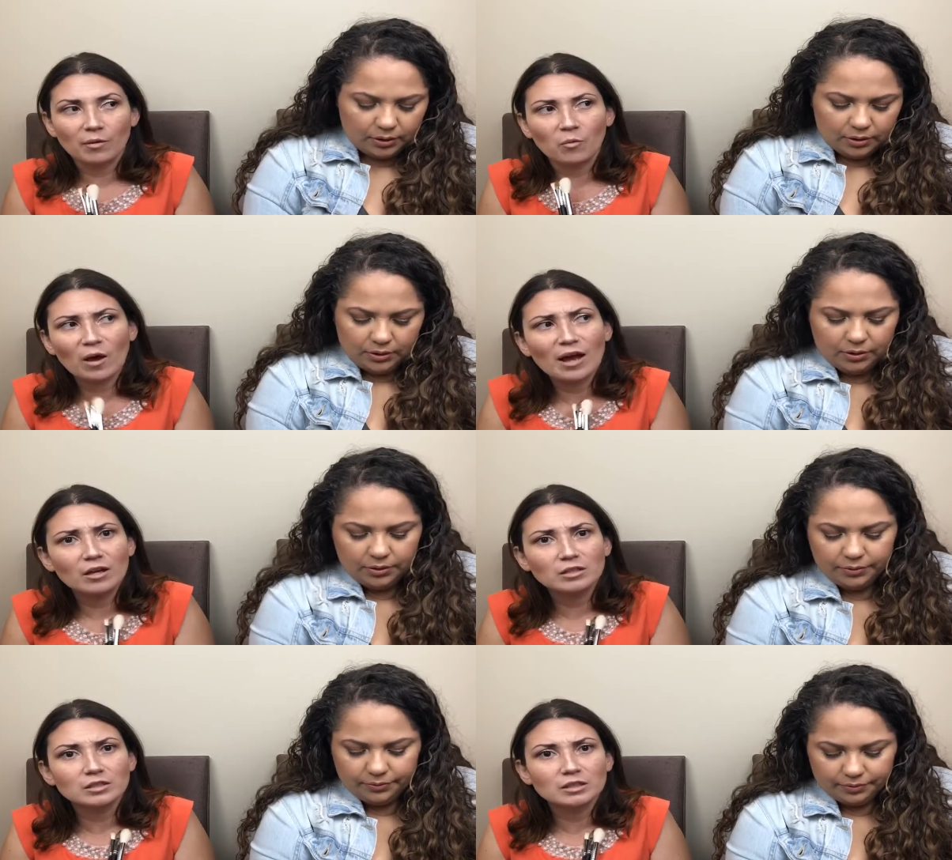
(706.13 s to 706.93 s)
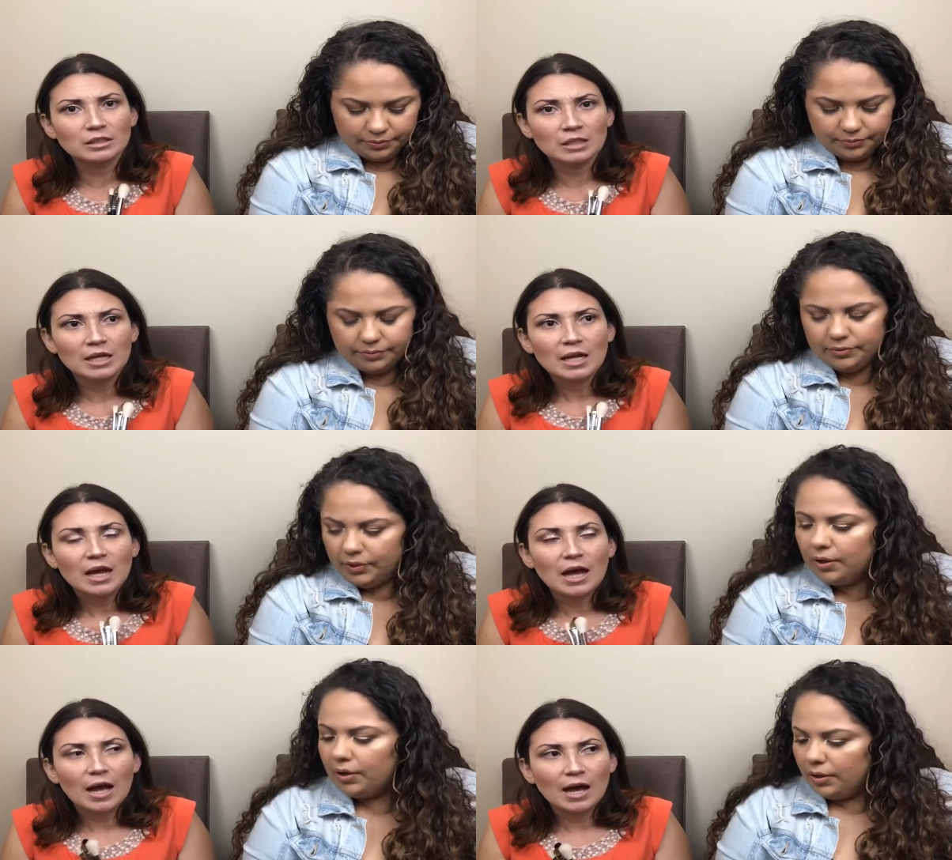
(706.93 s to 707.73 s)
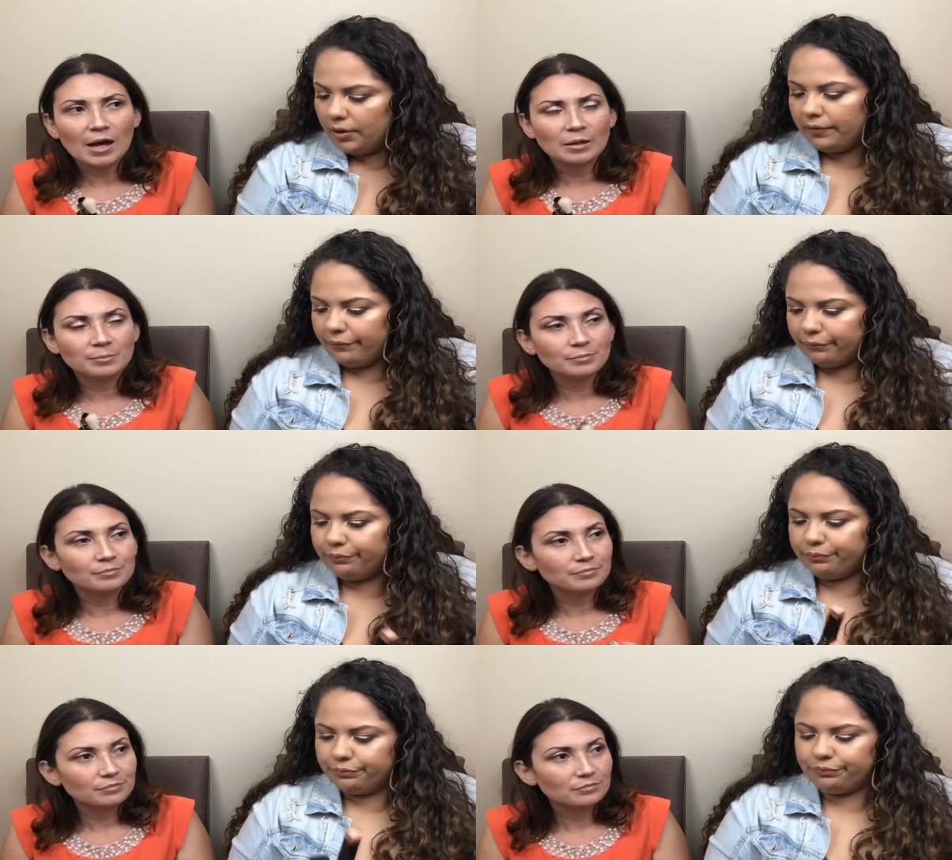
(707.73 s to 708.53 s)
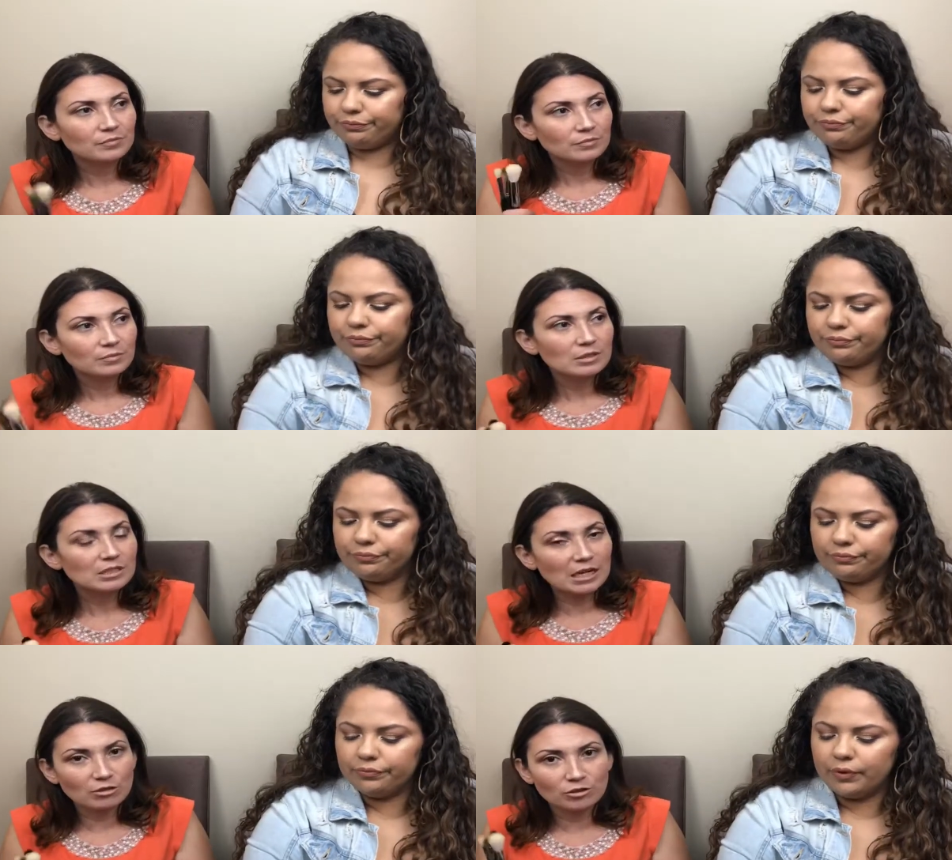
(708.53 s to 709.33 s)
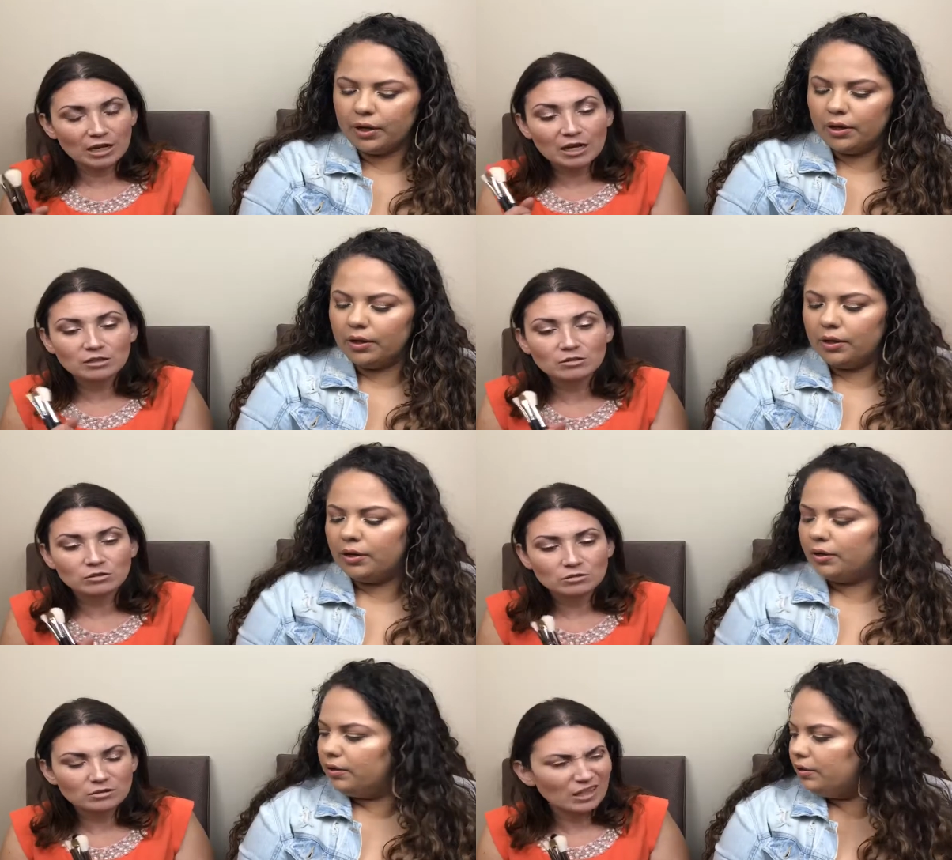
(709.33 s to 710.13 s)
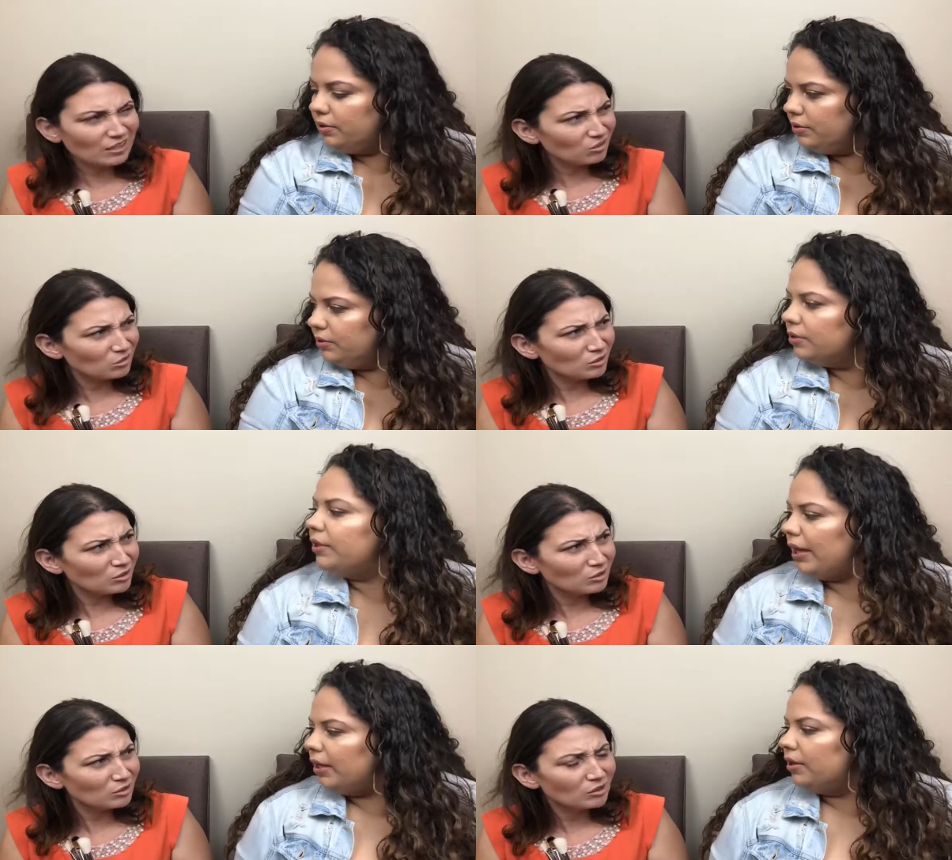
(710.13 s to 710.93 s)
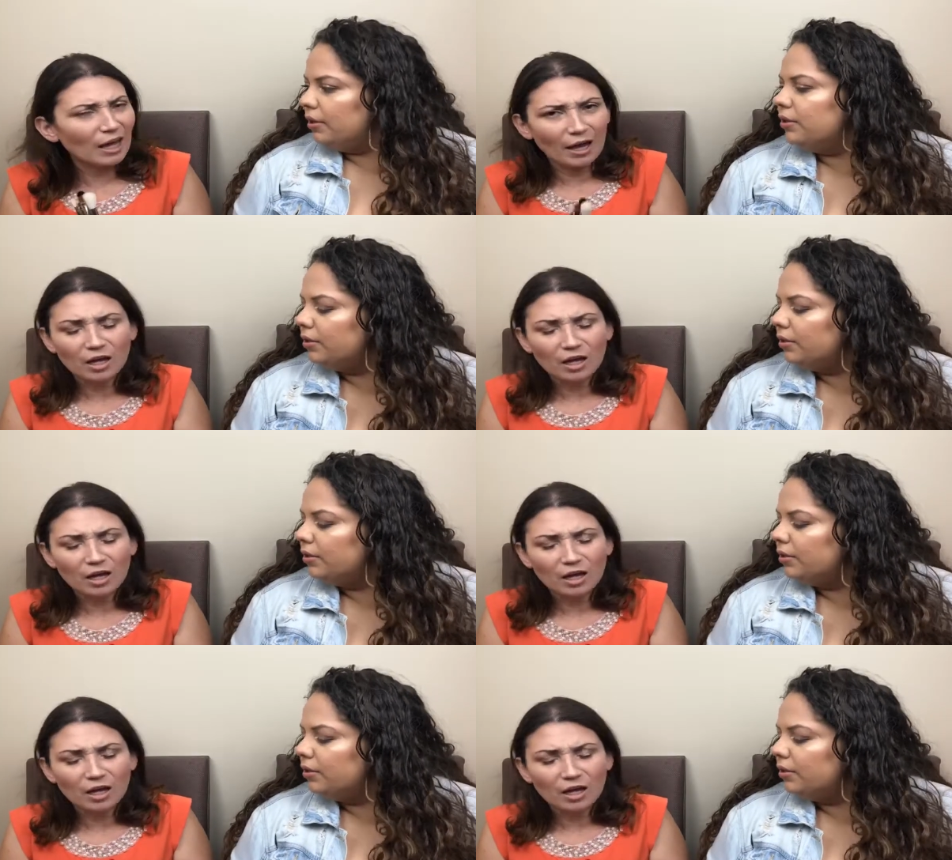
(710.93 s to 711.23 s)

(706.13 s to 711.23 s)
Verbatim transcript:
Speaker 1: and Wild, and um, Sandra Cash. Cash. Yeah. Yeah.